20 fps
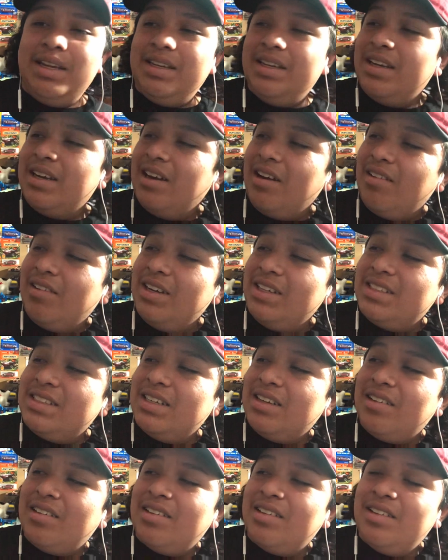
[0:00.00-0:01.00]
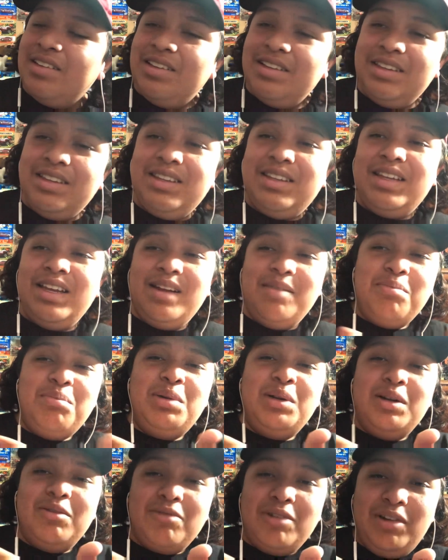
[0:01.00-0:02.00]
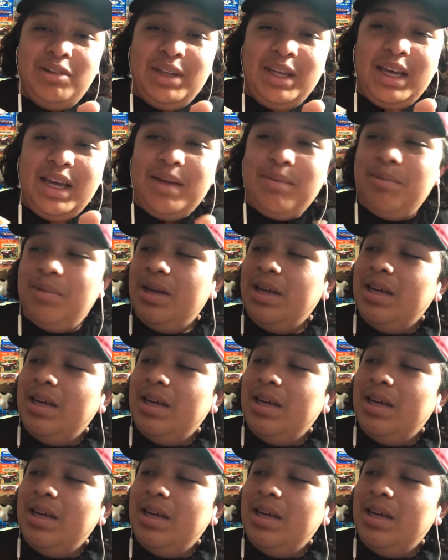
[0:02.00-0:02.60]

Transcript: you can already tell they didn't put a real name.